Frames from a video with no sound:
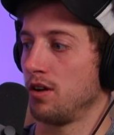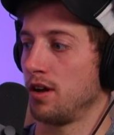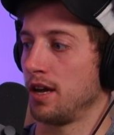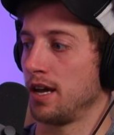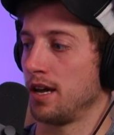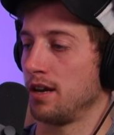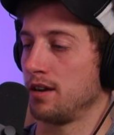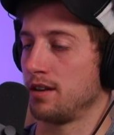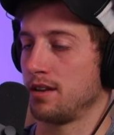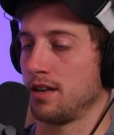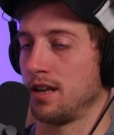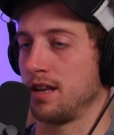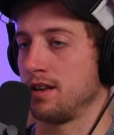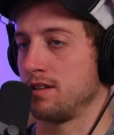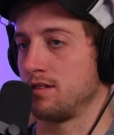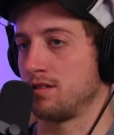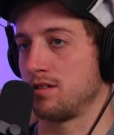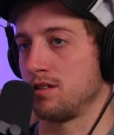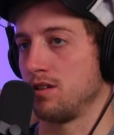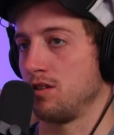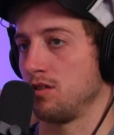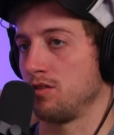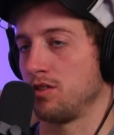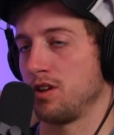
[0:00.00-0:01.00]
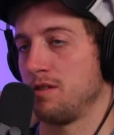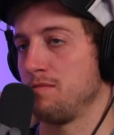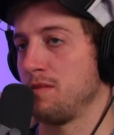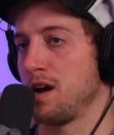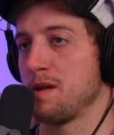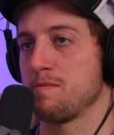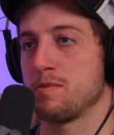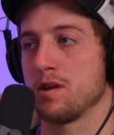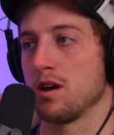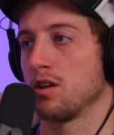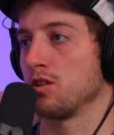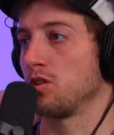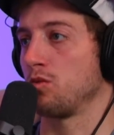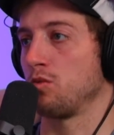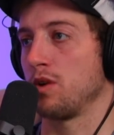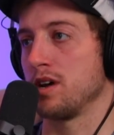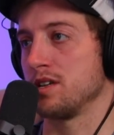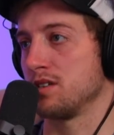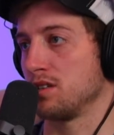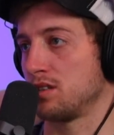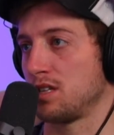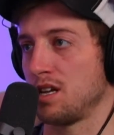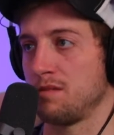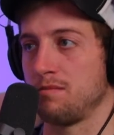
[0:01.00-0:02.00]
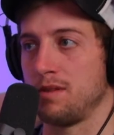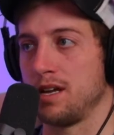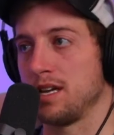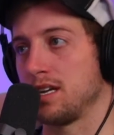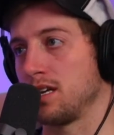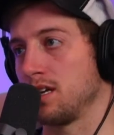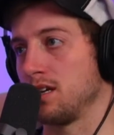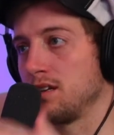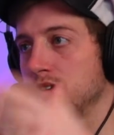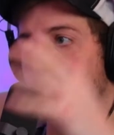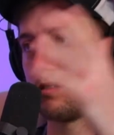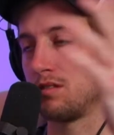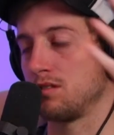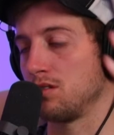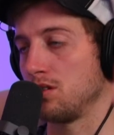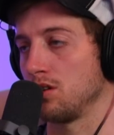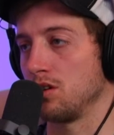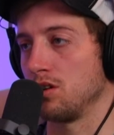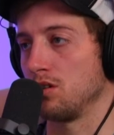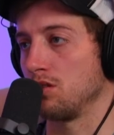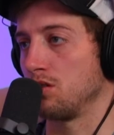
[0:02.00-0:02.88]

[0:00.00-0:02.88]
and there might be other ways that they make it,